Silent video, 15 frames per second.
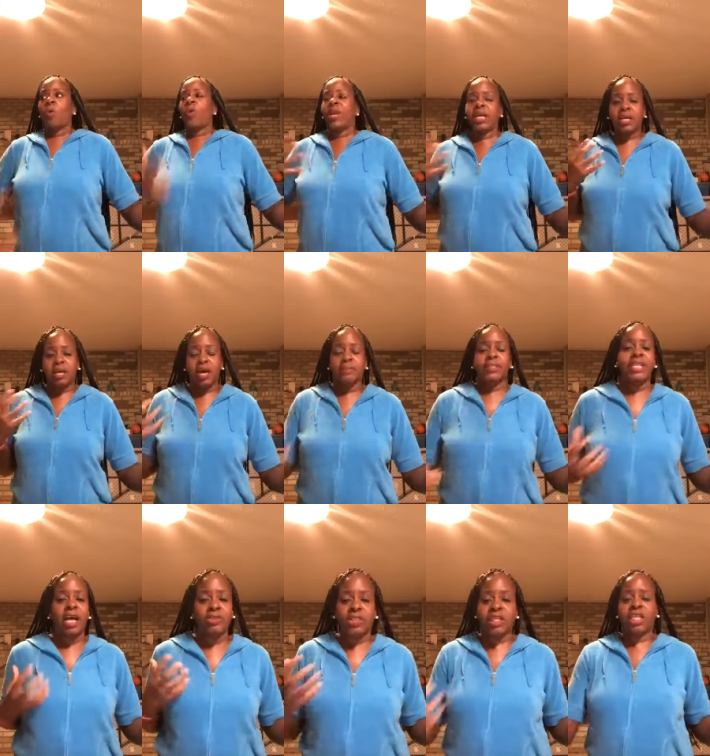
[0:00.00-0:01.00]
When it comes
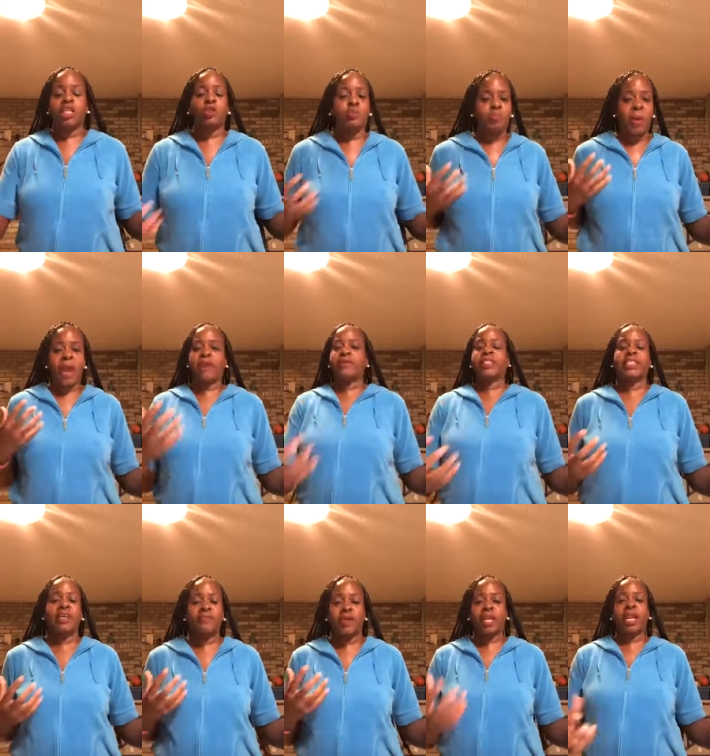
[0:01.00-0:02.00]
down to these
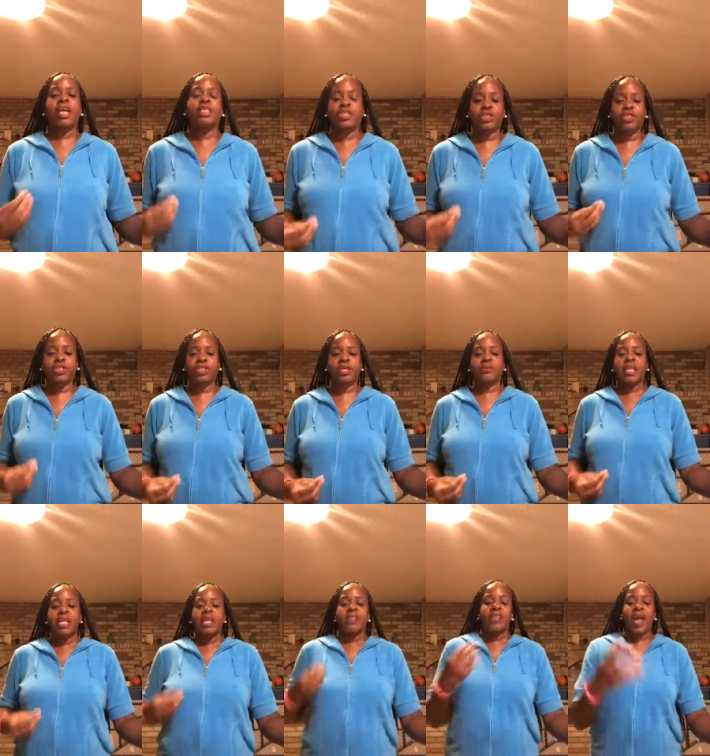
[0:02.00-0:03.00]
parenting
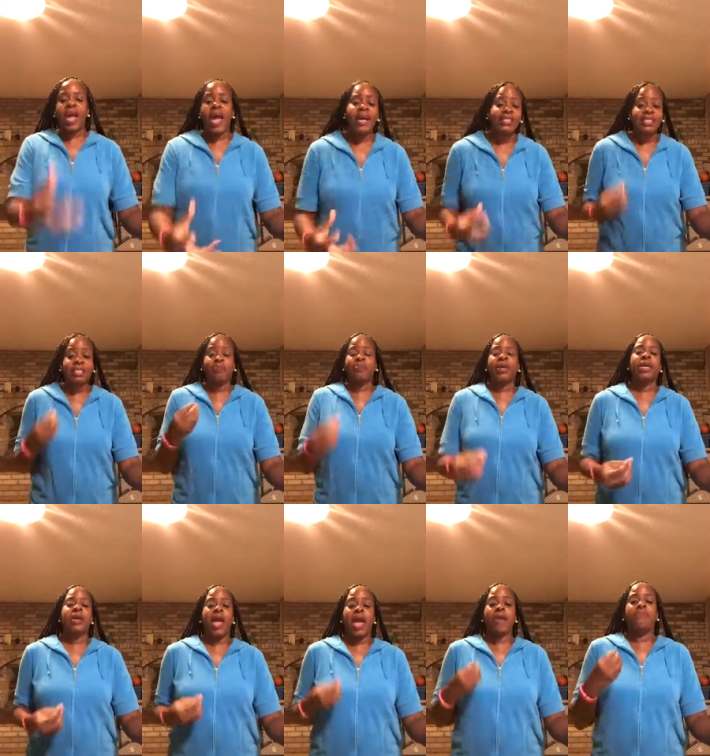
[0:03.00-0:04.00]
relationships, there has to
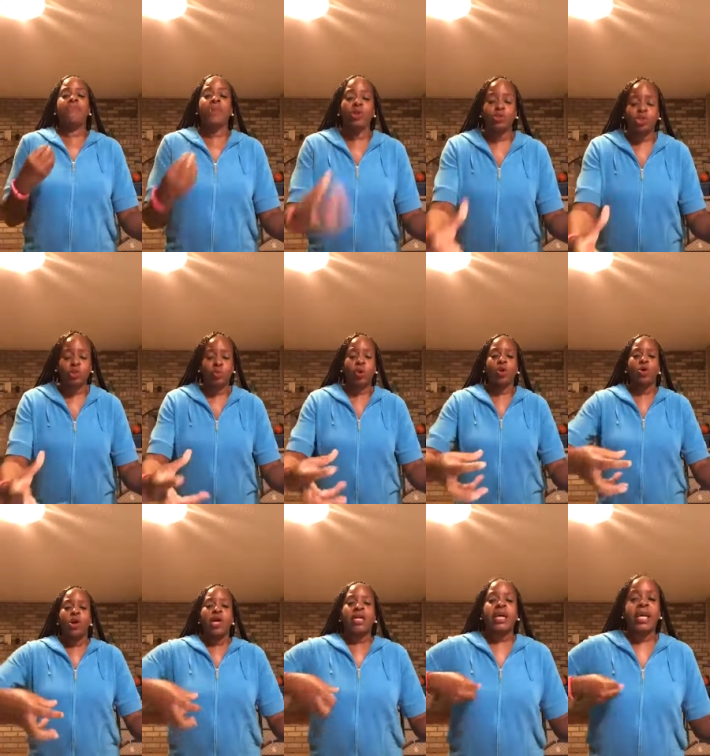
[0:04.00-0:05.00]
be a
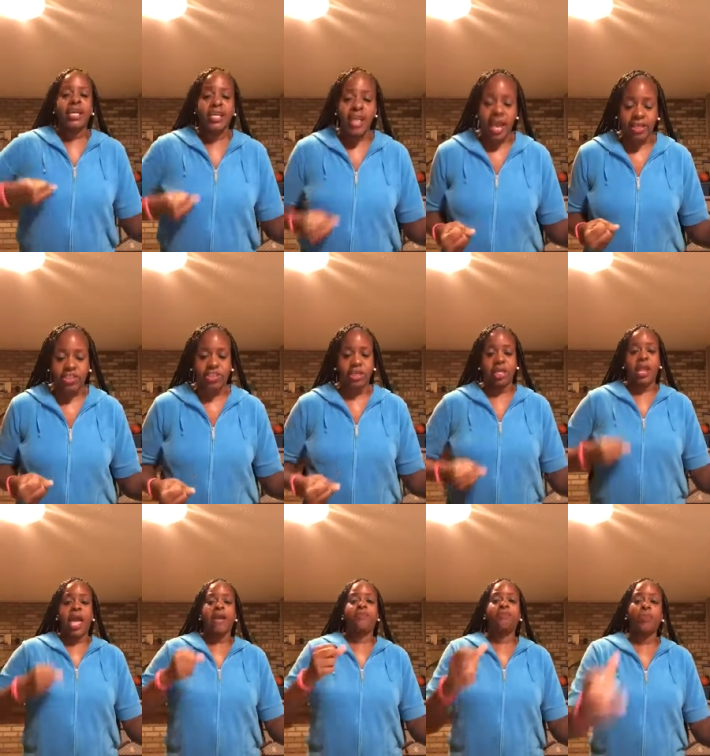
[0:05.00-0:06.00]
mutual connection,
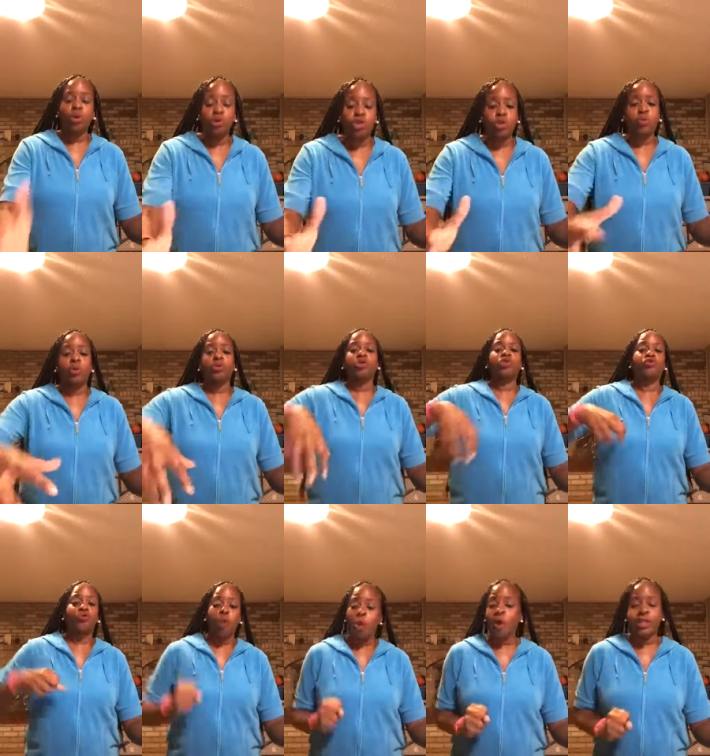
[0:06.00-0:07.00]
a mutual
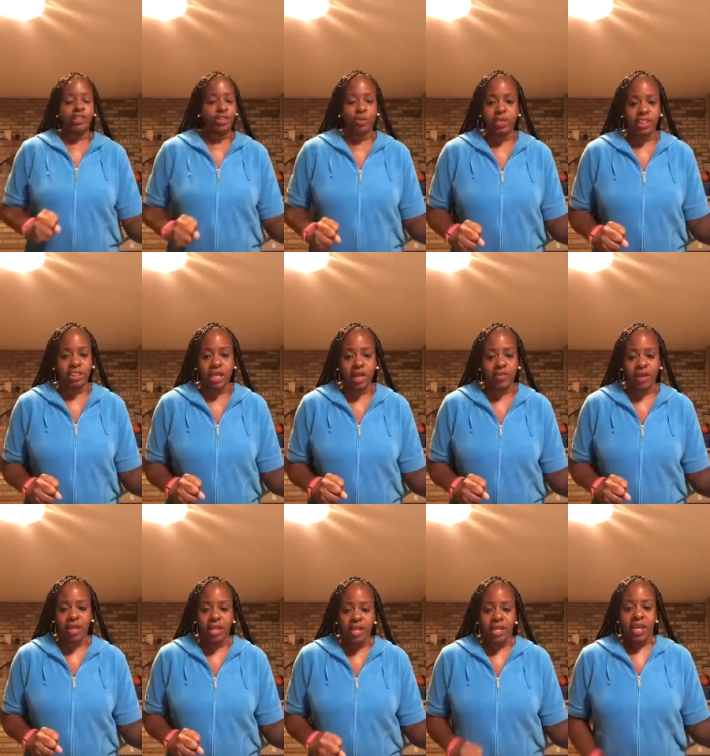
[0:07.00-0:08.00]
drawing to each
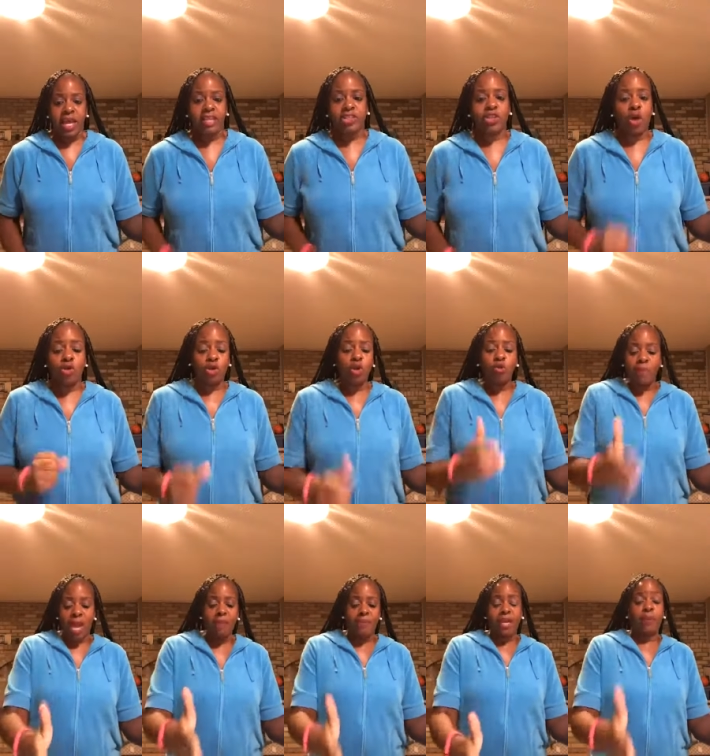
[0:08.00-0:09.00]
other. And so you
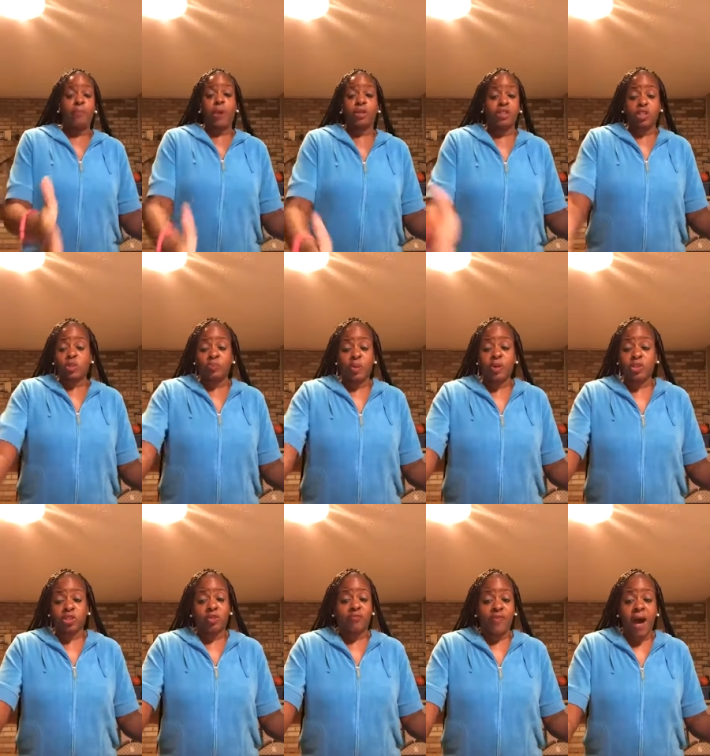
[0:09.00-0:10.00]
may be a person's
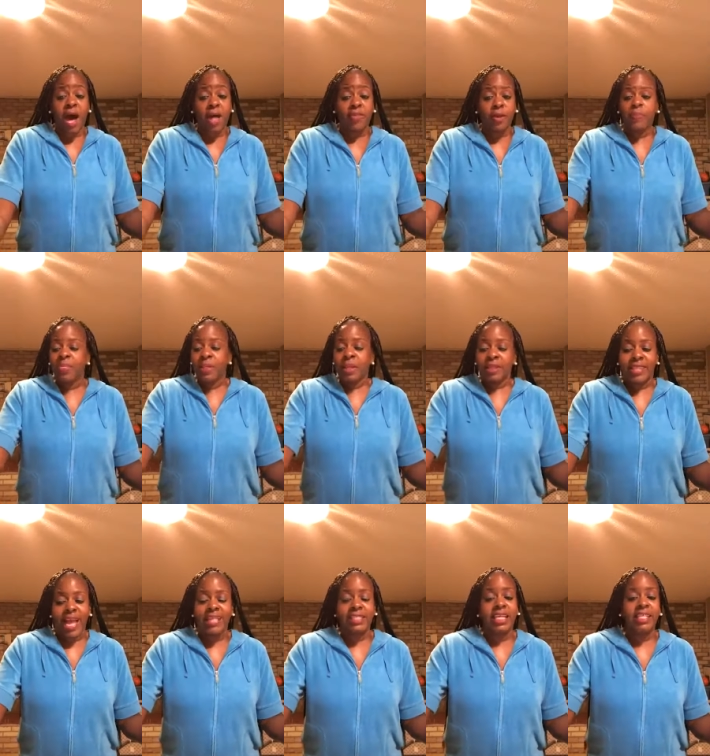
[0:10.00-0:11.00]
spiritual father.
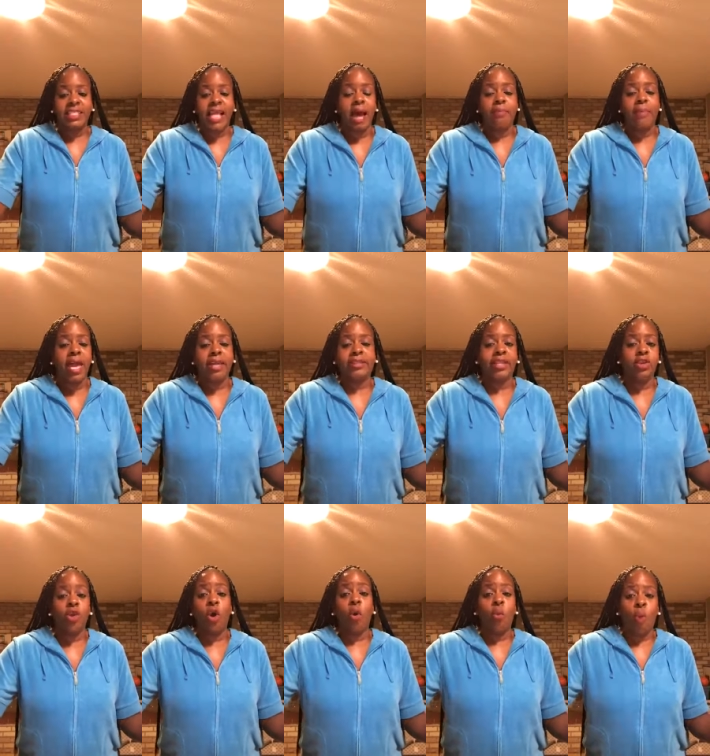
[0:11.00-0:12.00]
That does not make
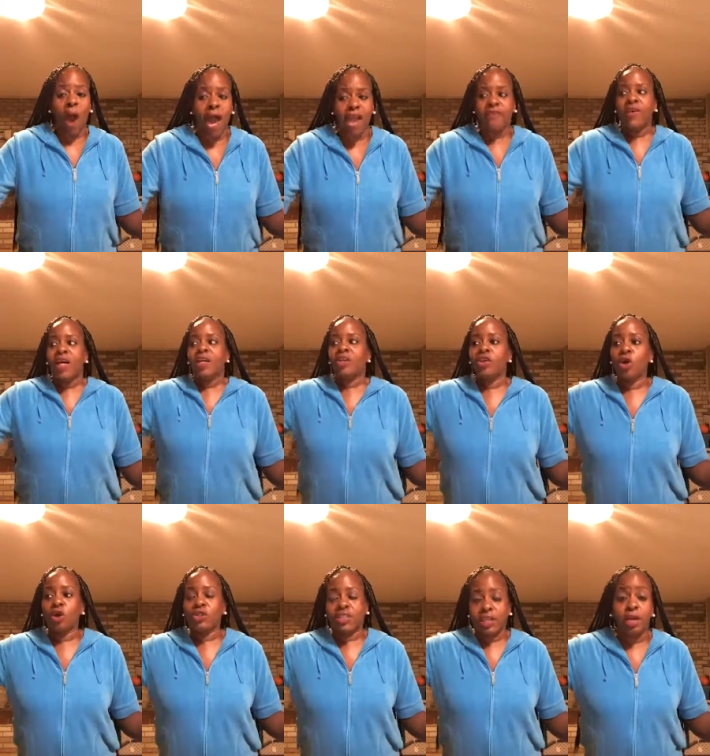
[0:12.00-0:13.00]
your wife
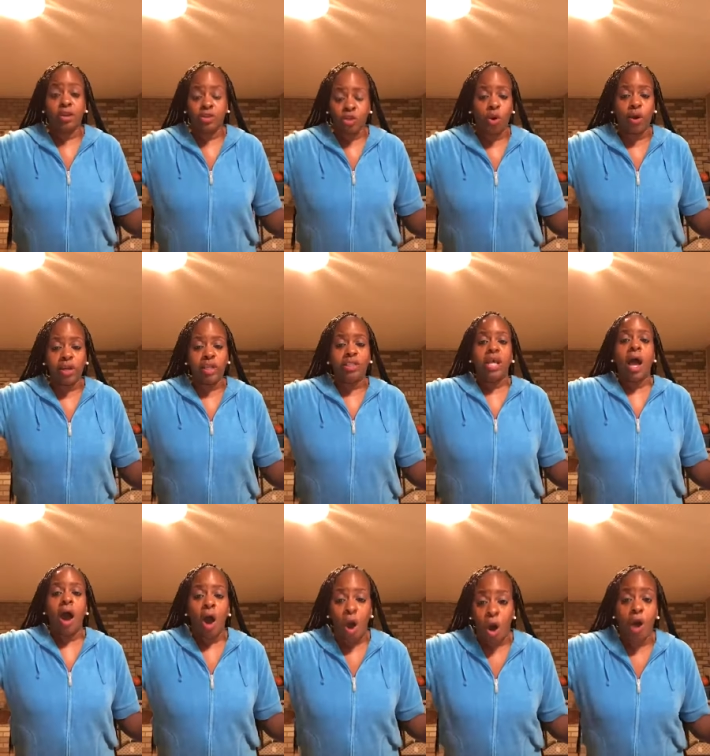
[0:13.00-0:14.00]
your son or daughter's
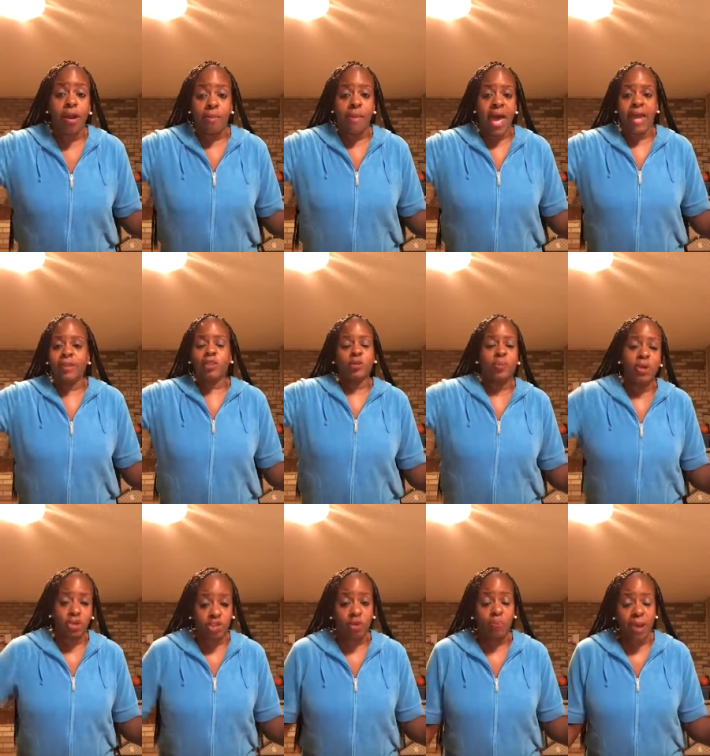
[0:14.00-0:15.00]
automatic
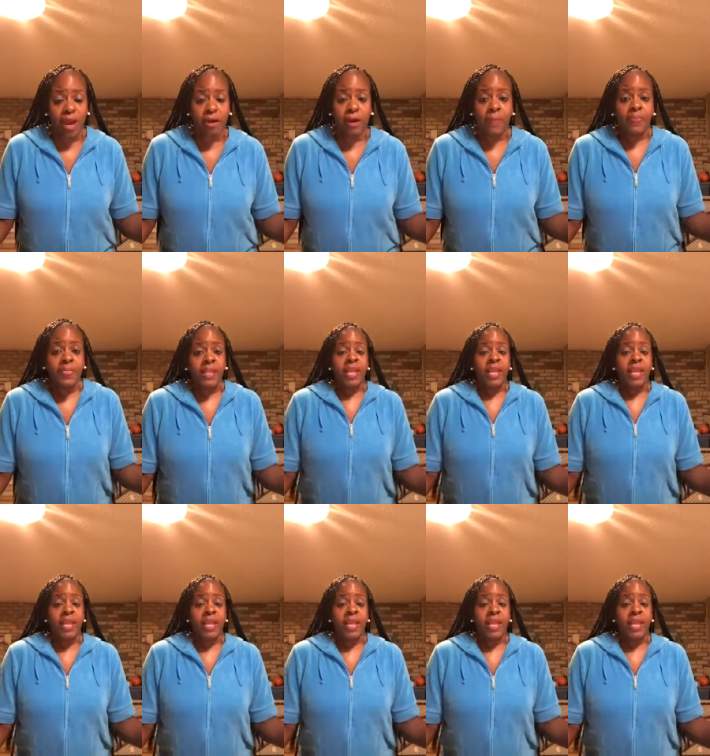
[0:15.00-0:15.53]
spiritual parent.